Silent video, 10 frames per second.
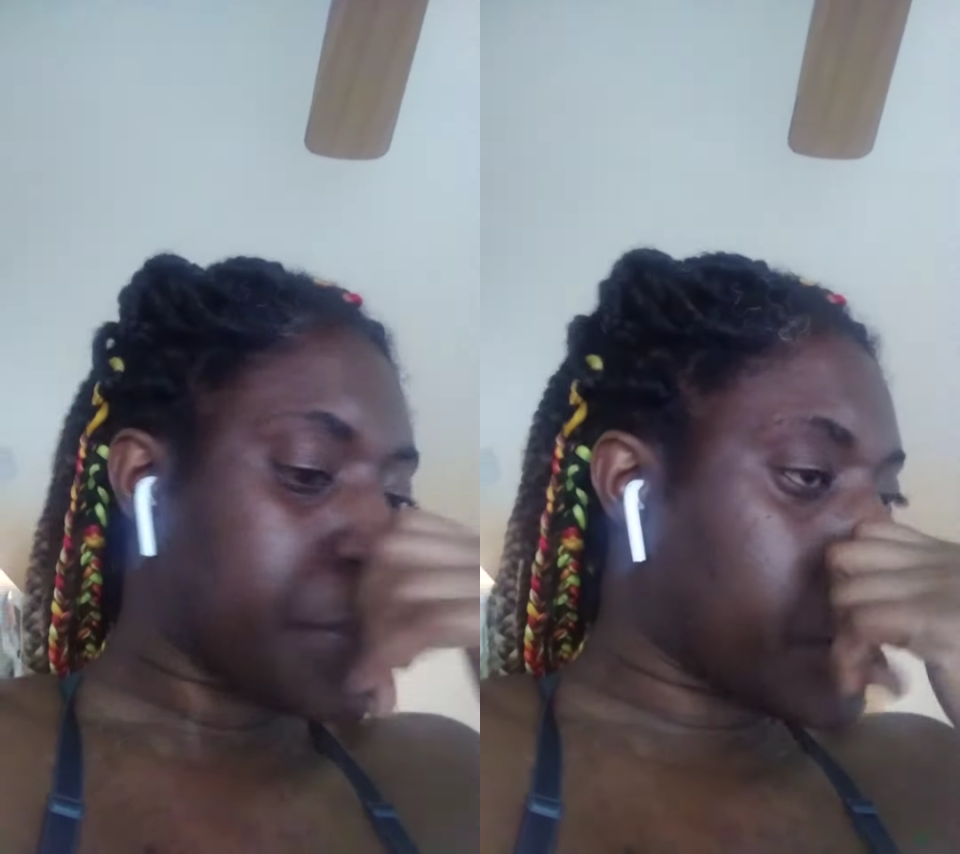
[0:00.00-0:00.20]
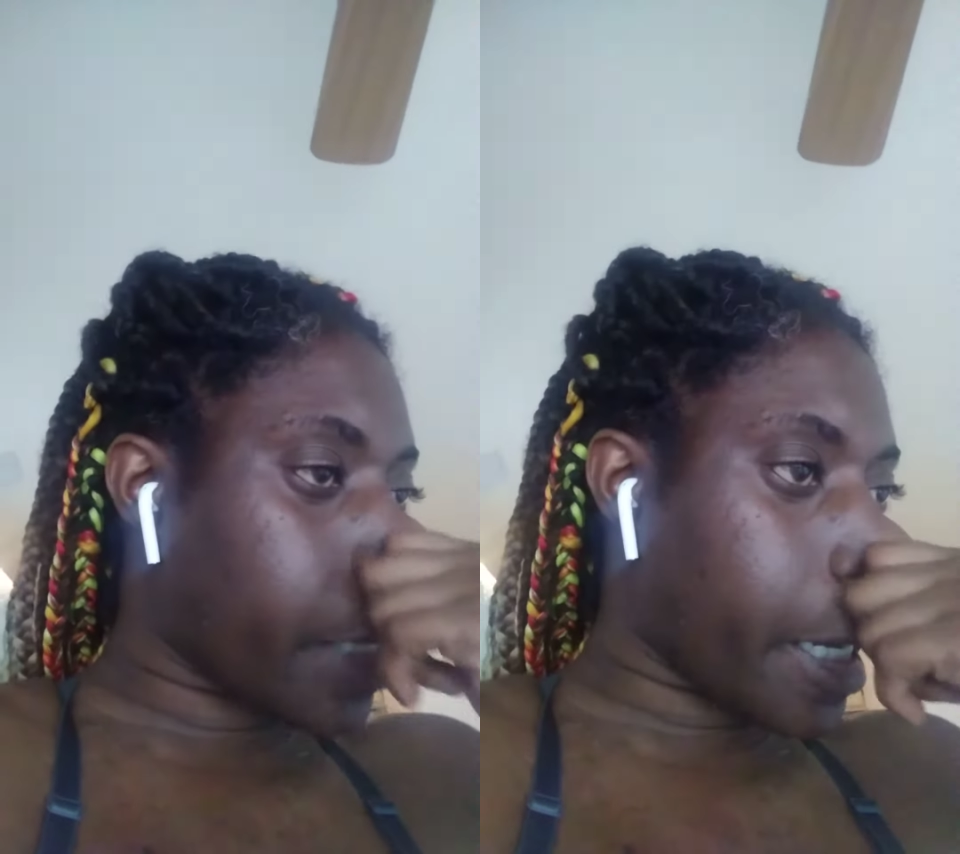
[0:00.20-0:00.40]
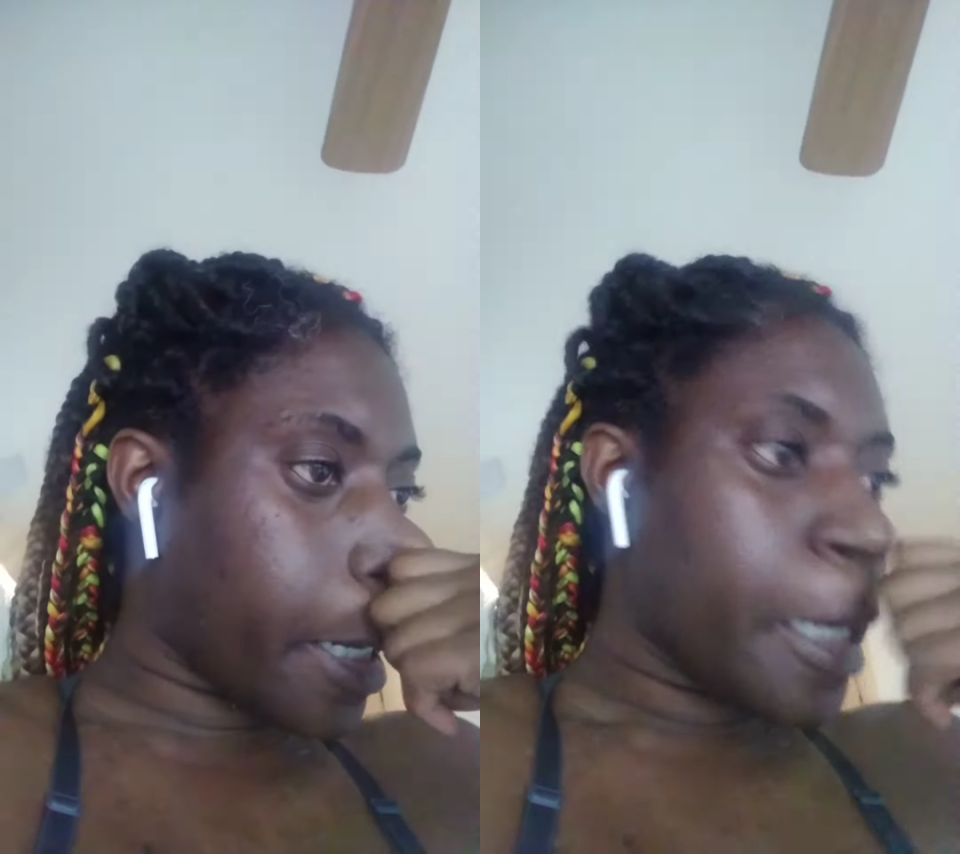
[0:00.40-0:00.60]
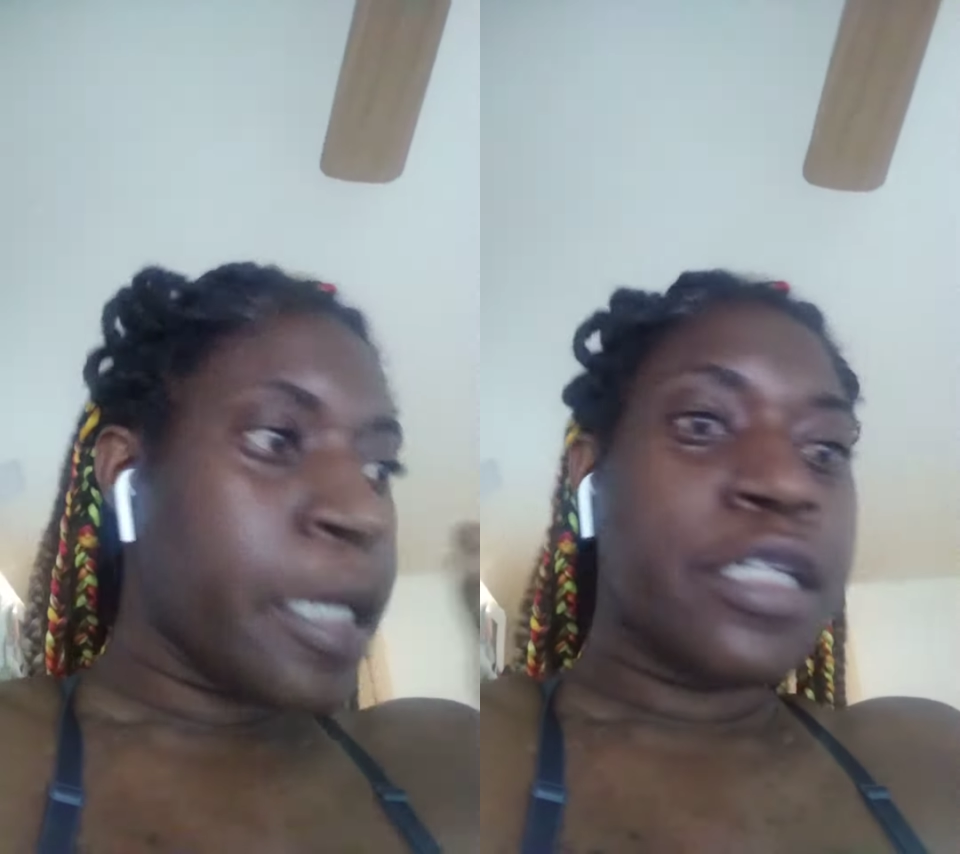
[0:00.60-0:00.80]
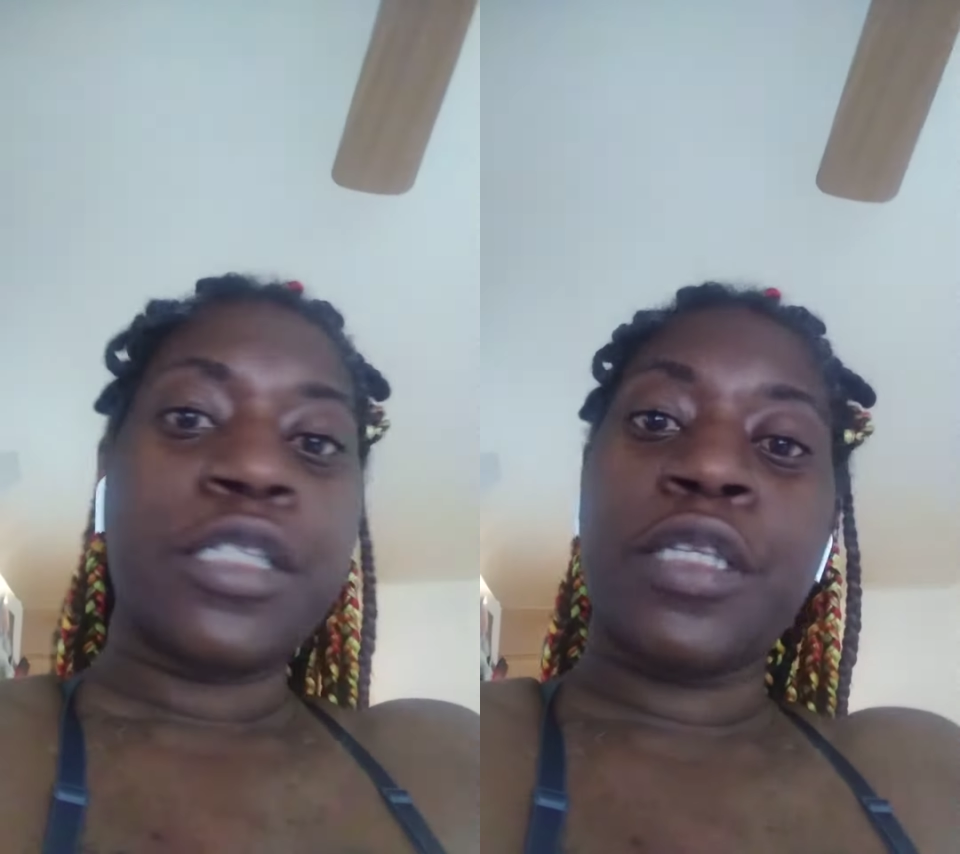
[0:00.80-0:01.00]
Okay,
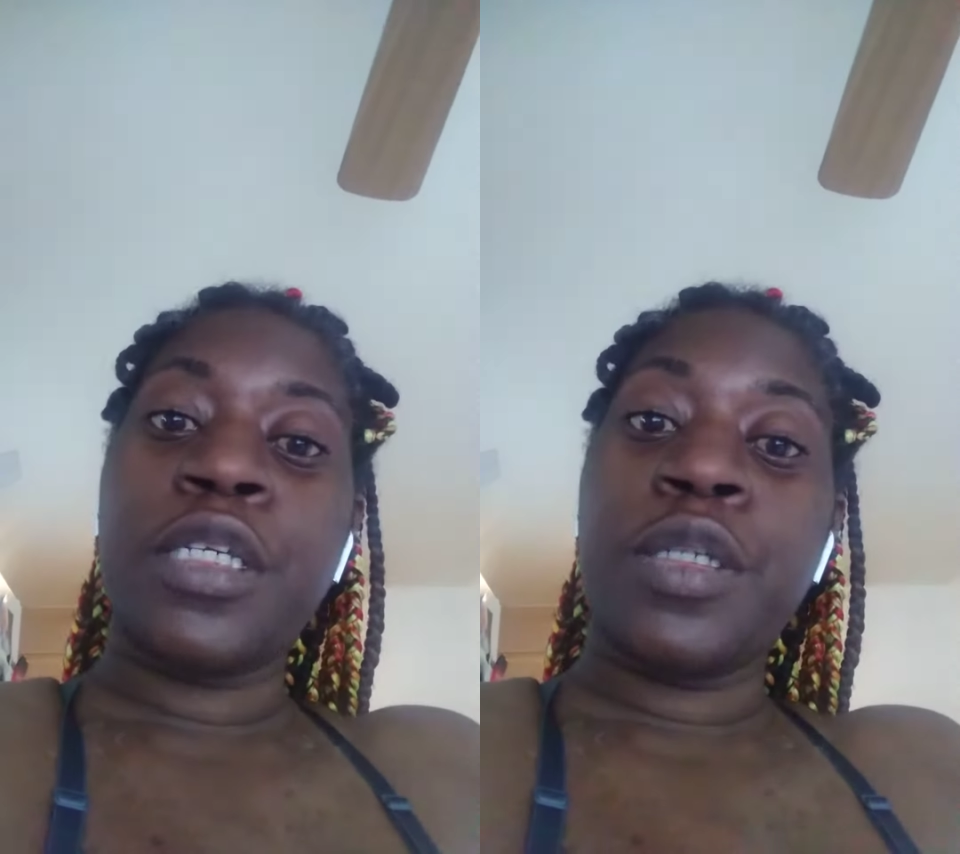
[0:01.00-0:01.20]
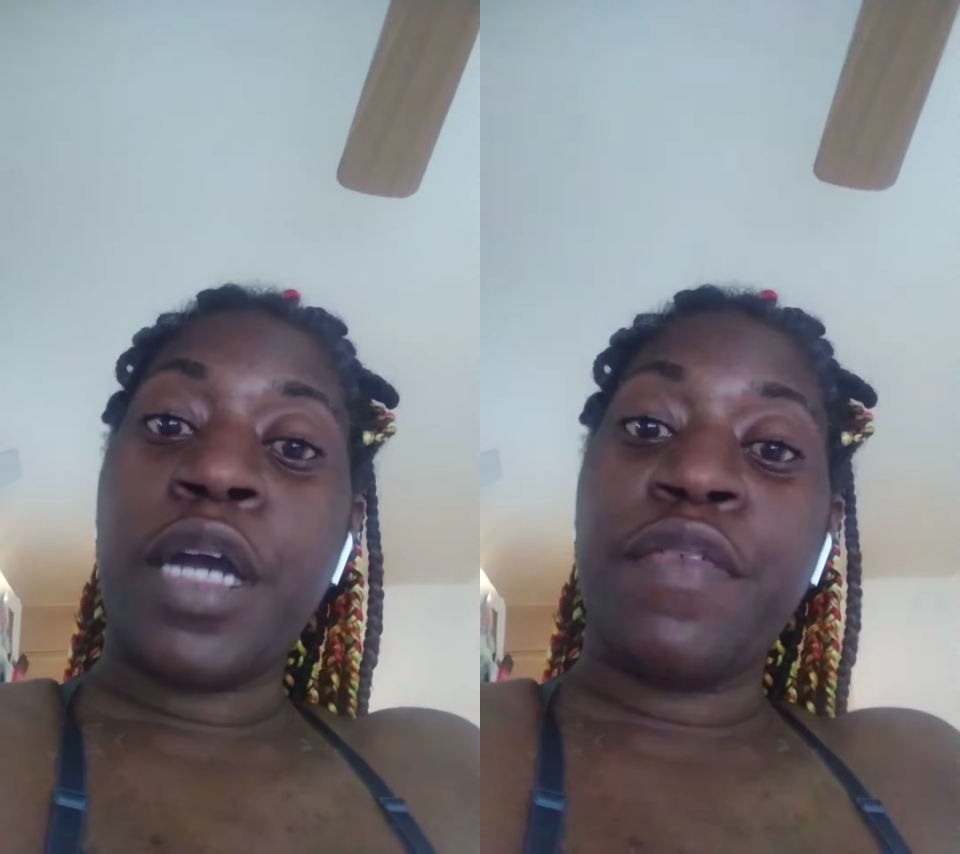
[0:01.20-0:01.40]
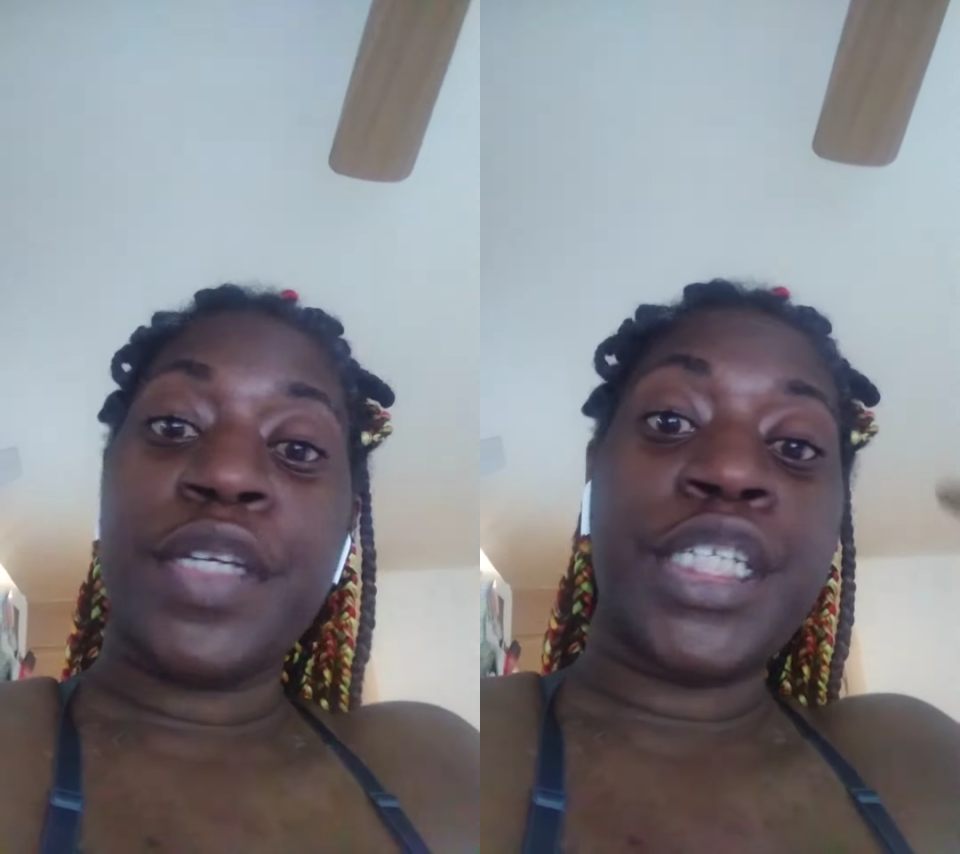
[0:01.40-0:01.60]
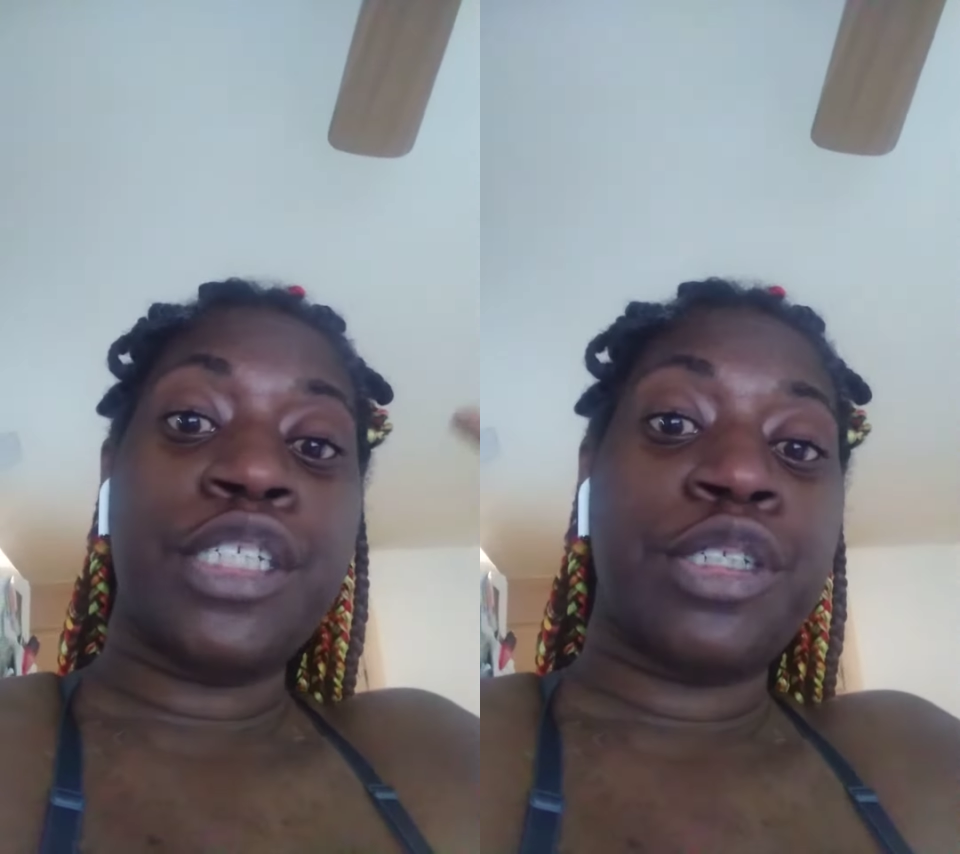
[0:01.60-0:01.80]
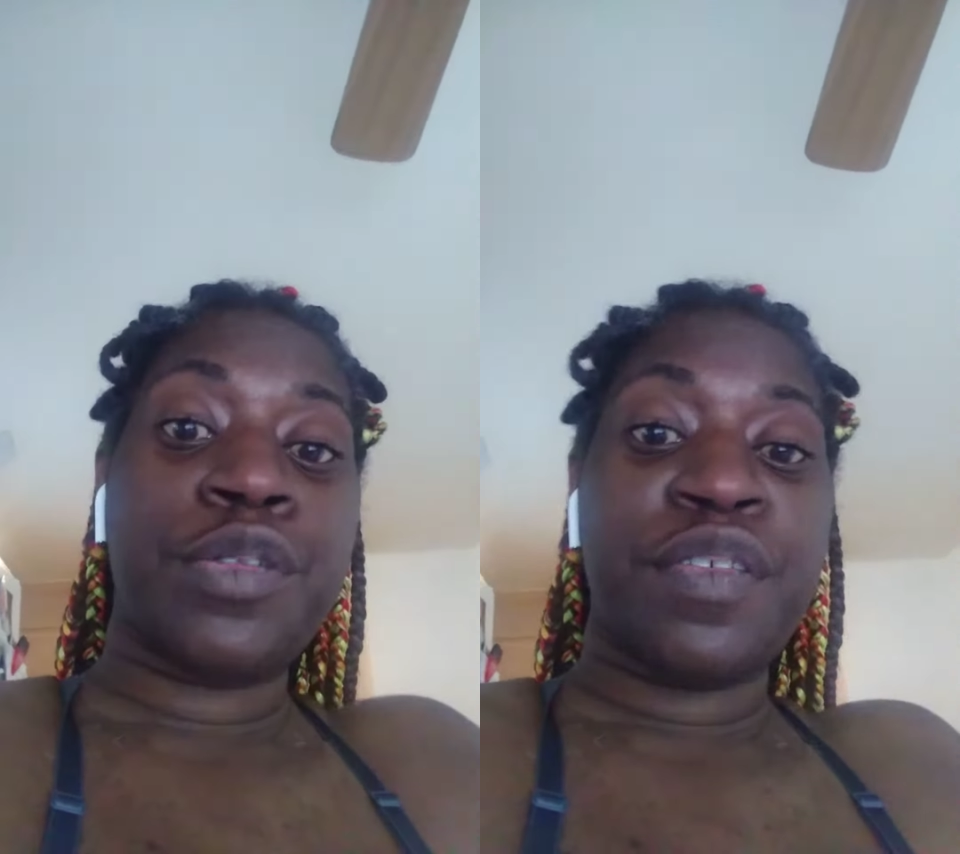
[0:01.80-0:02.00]
so then you have an
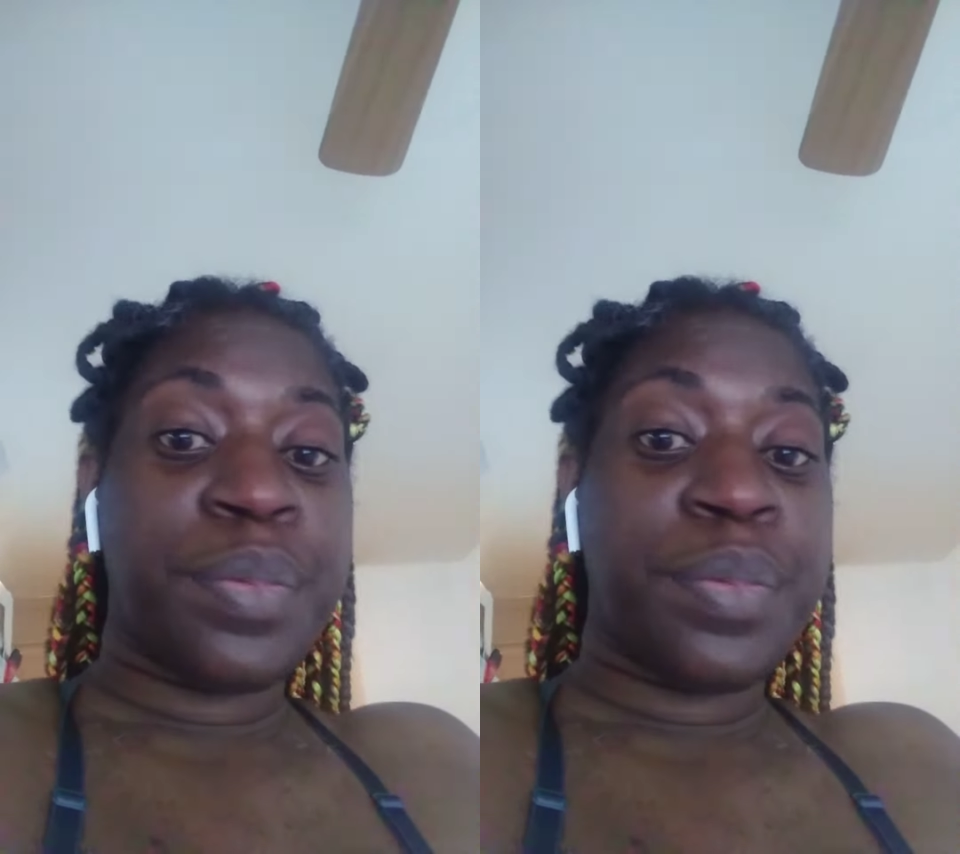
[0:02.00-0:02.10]
industry of